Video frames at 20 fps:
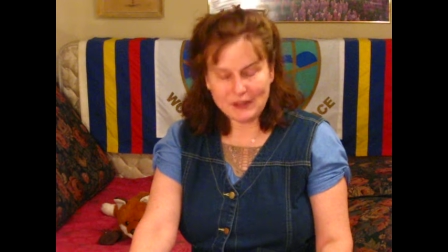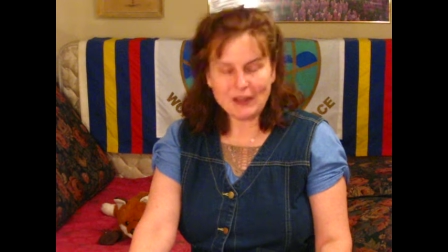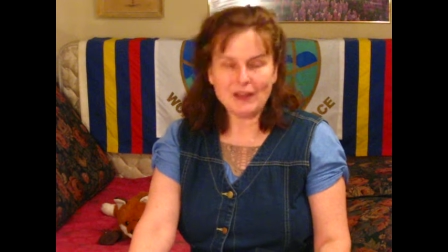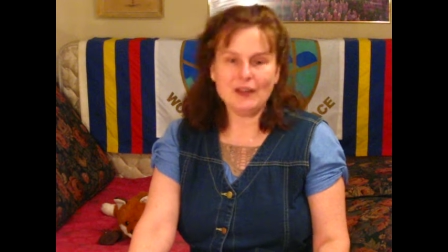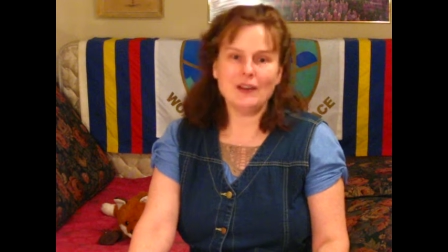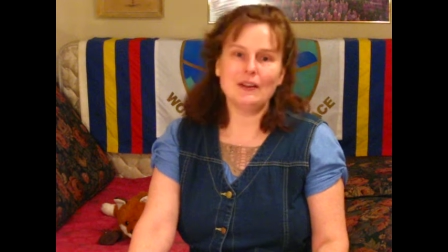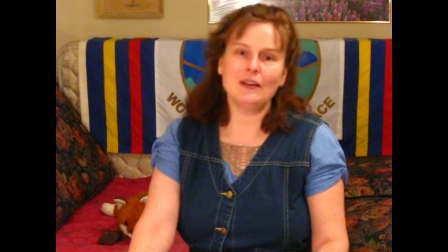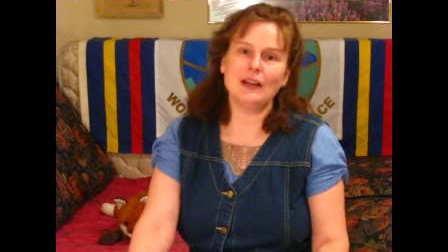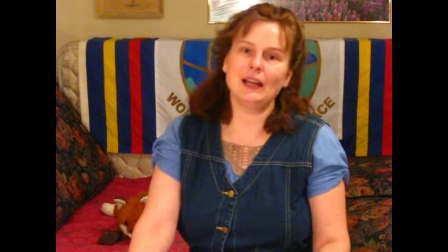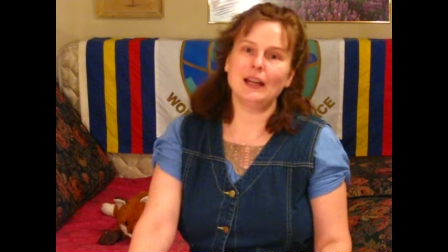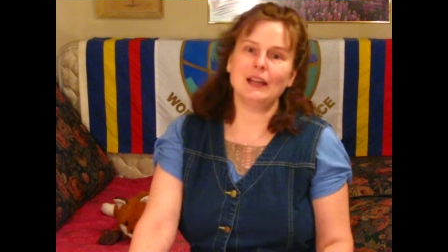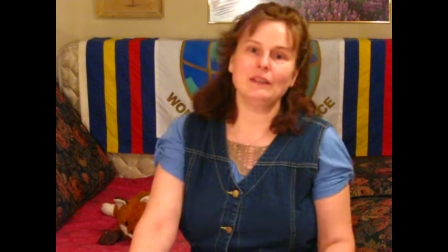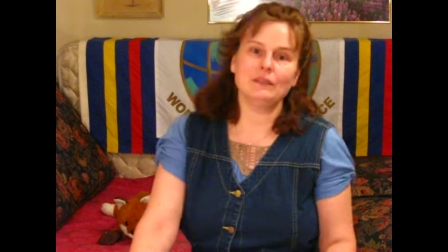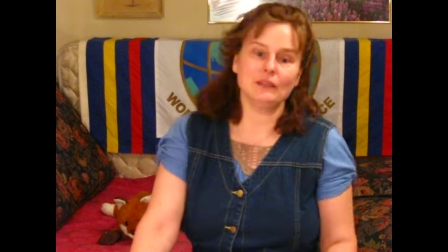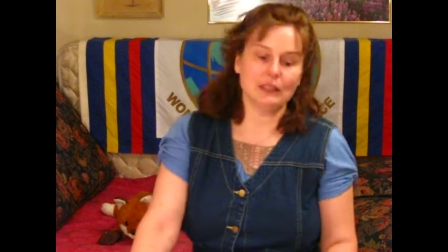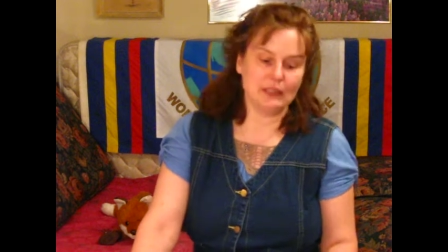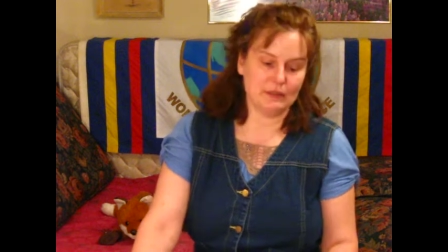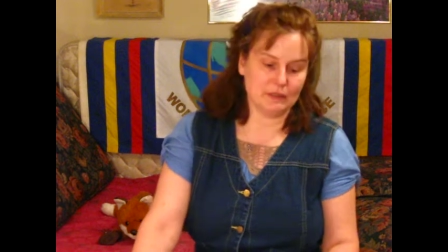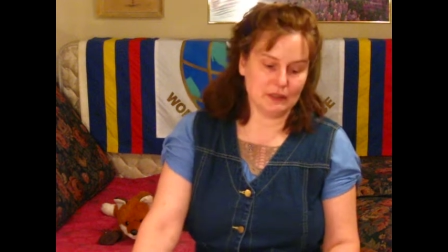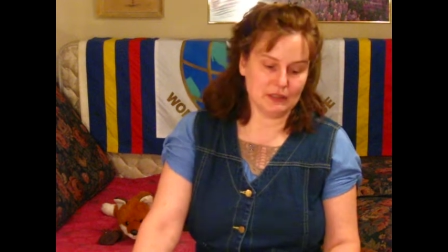Oh, I
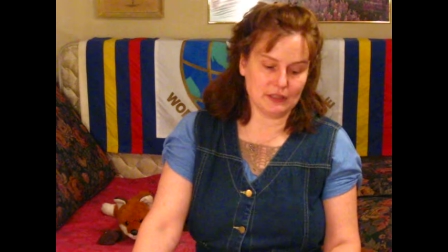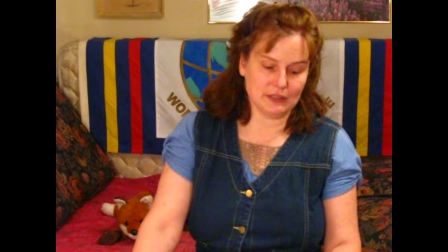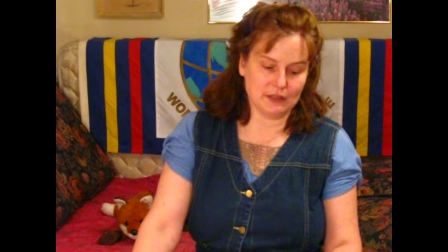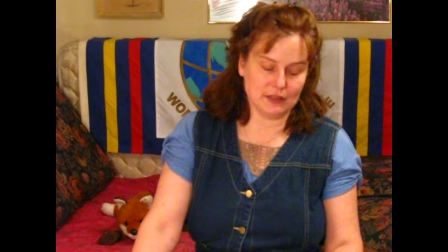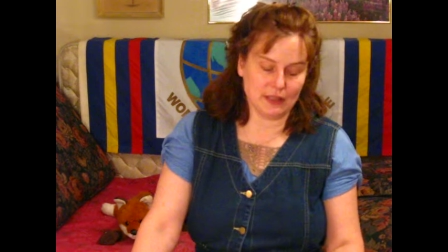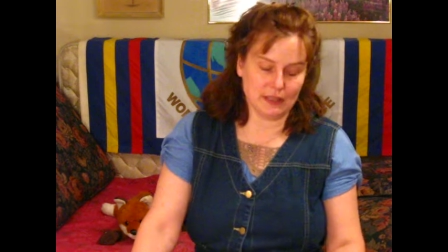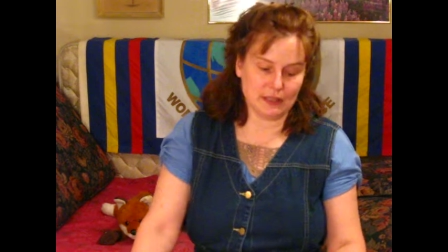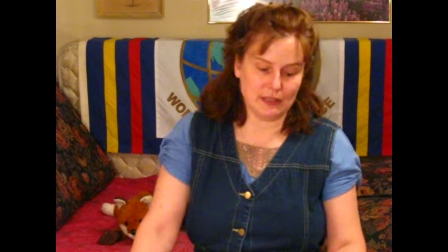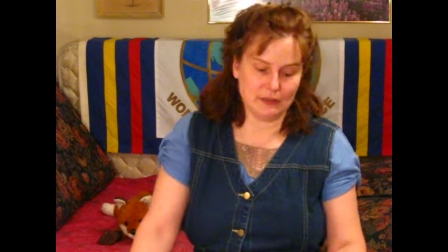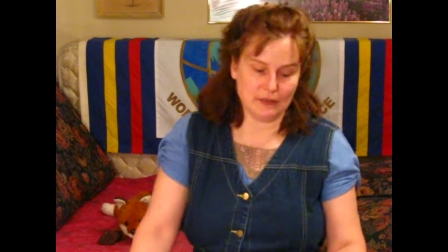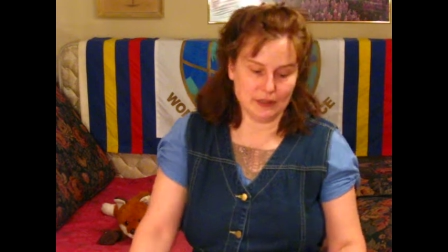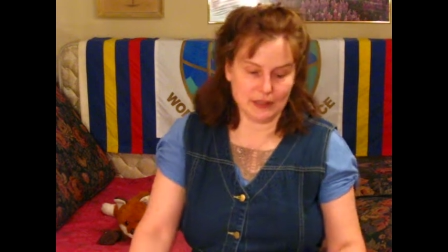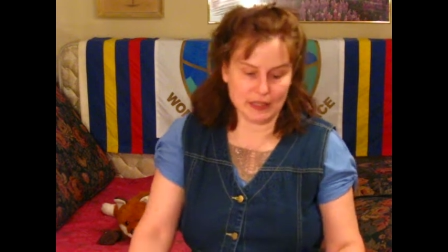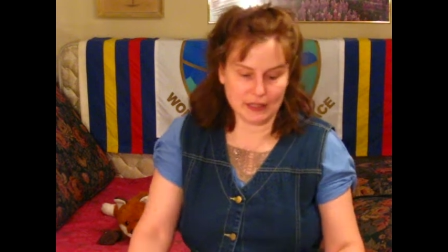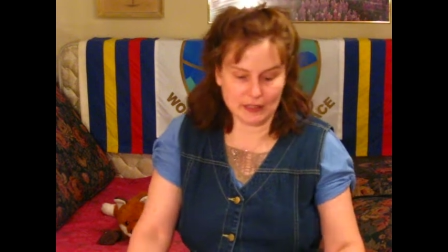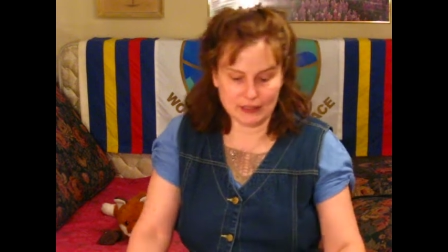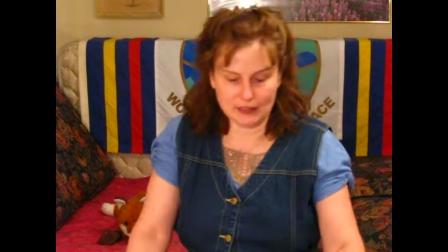really want to thank you again.